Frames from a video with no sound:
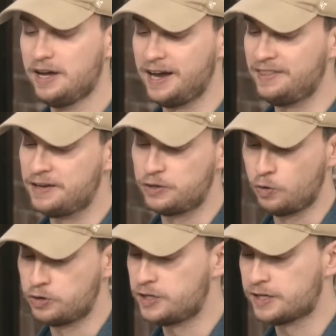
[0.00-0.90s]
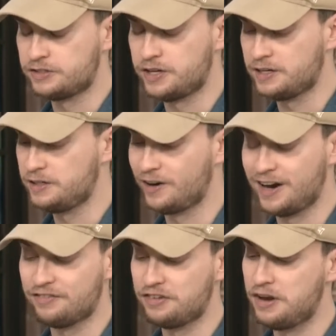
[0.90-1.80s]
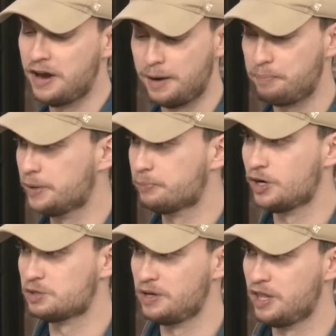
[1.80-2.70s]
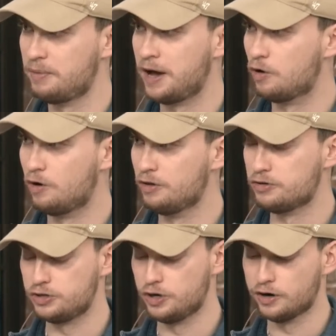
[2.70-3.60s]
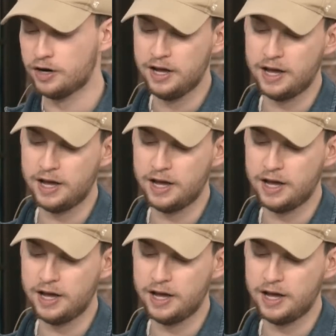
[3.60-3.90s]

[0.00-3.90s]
And then Georgia Tech secondary, I have not been impressed by them at all this year.